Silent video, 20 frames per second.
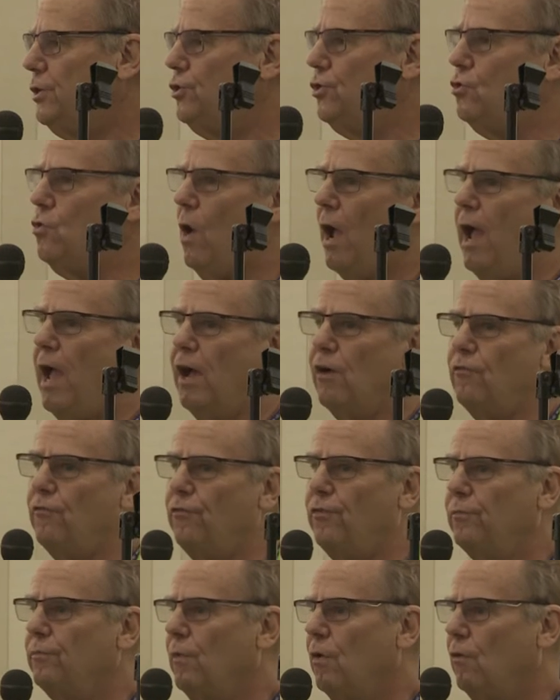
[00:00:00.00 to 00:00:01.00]
do
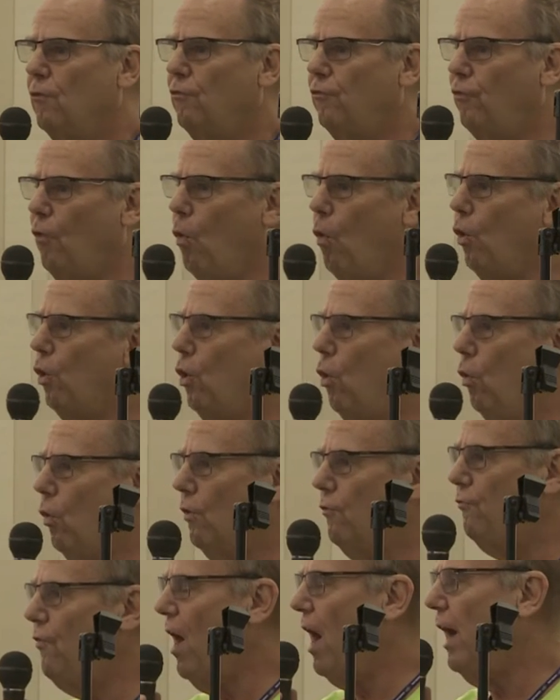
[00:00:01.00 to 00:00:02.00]
have 4
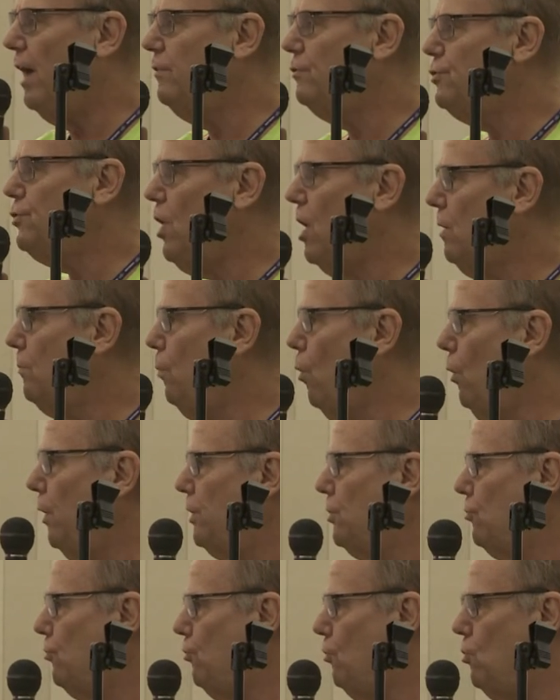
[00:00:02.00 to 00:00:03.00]
or 5
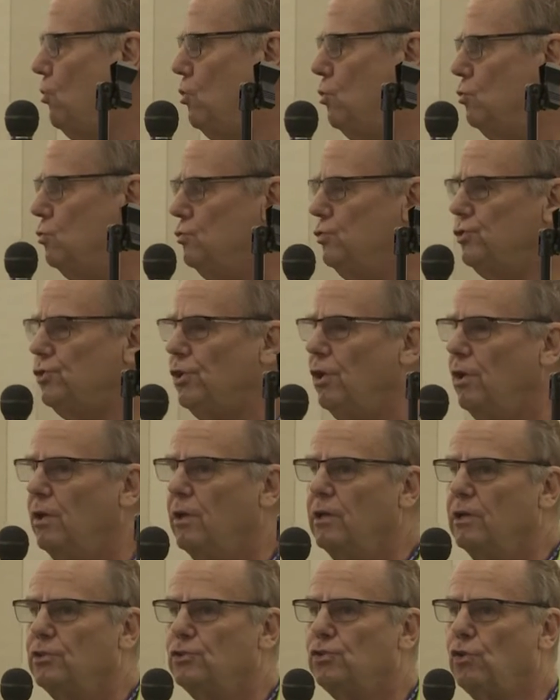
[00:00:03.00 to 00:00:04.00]
checkpoint crews,
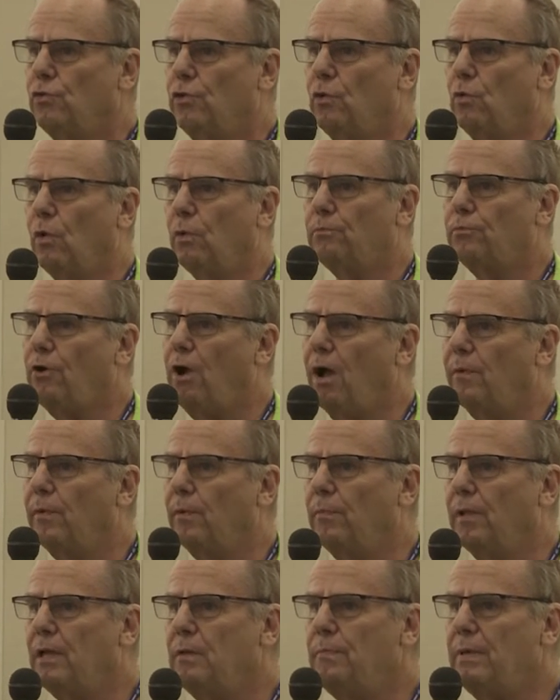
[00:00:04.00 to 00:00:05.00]
so there will
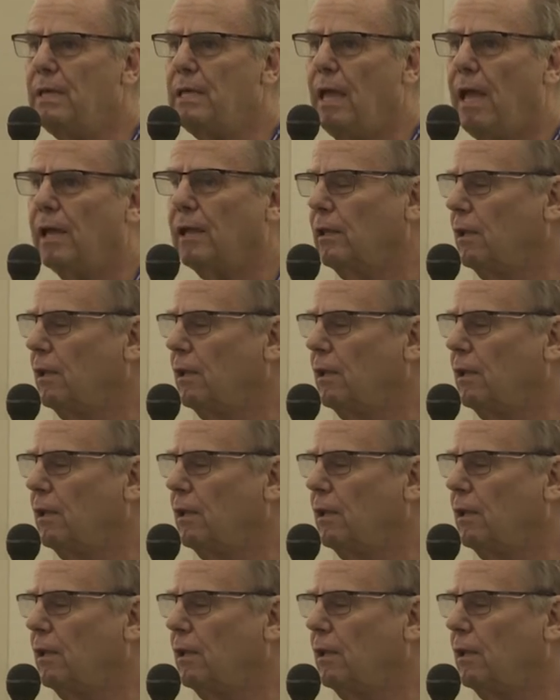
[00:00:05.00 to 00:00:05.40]
probably be at